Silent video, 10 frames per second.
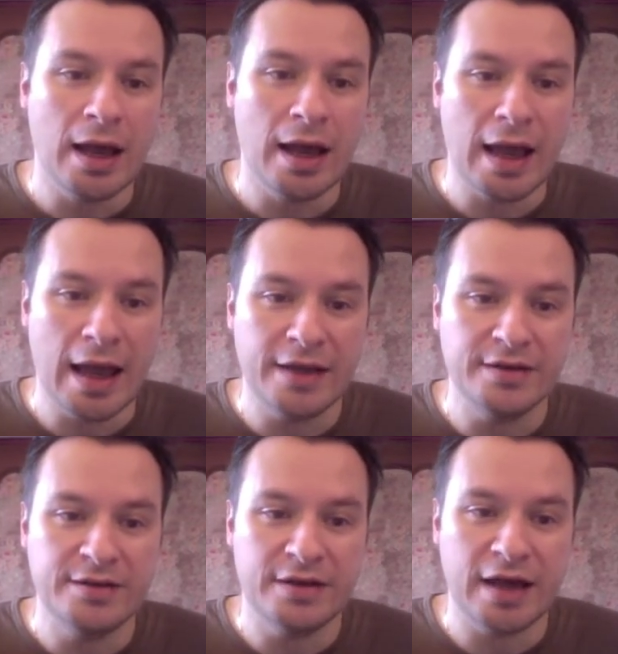
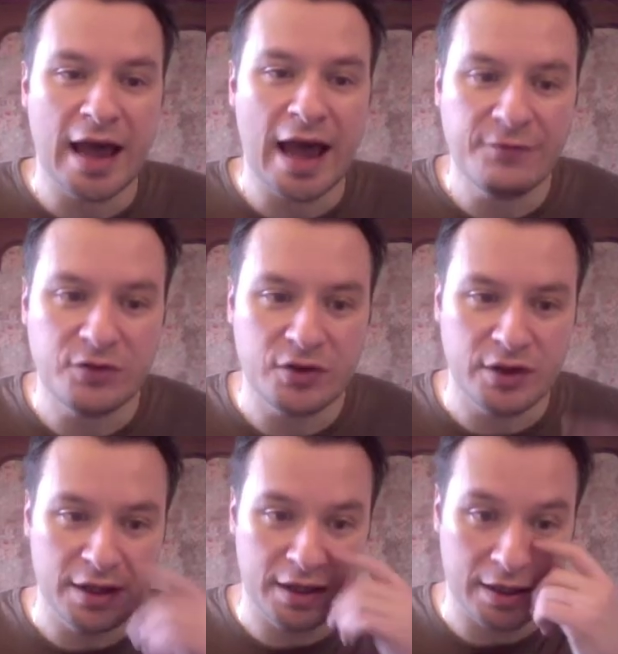And after
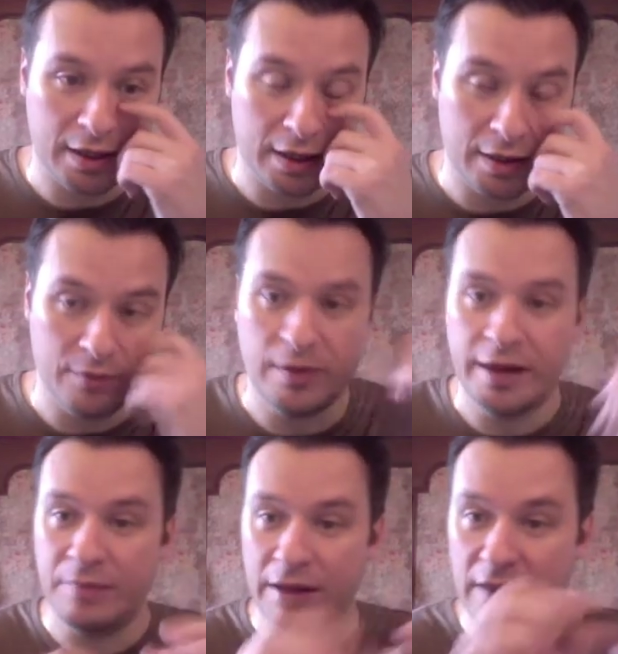this,
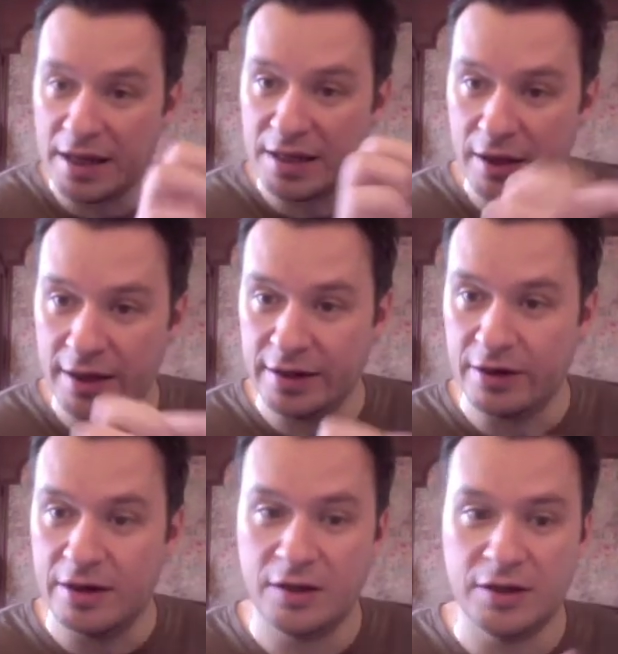like my last line
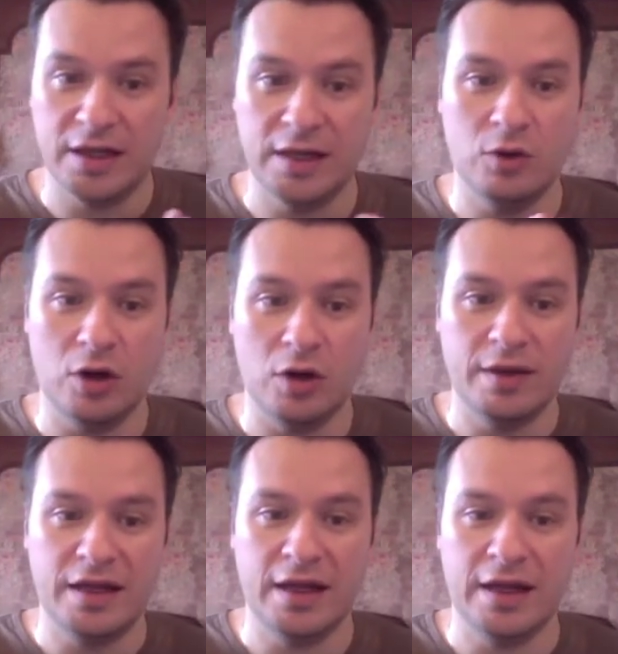there, as you can see, will
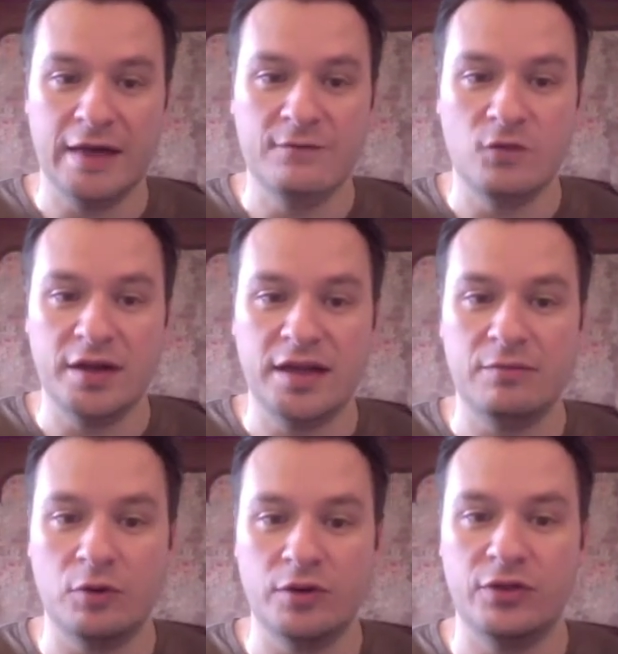always say
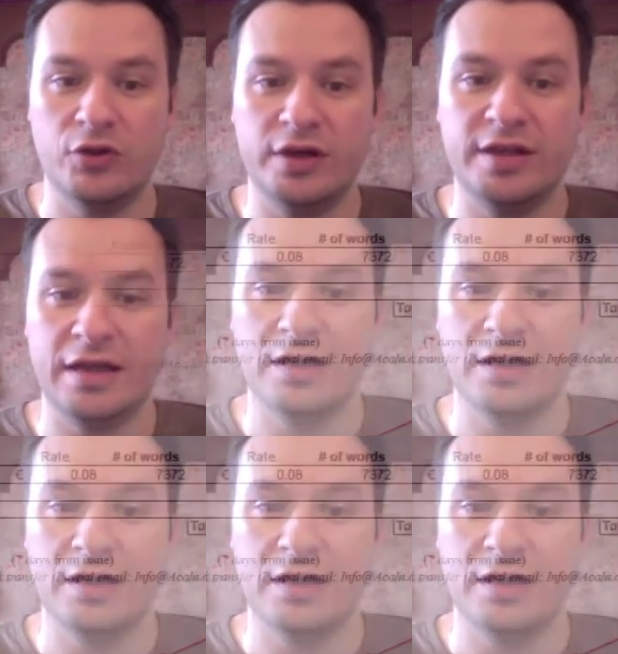invoices more than 30 days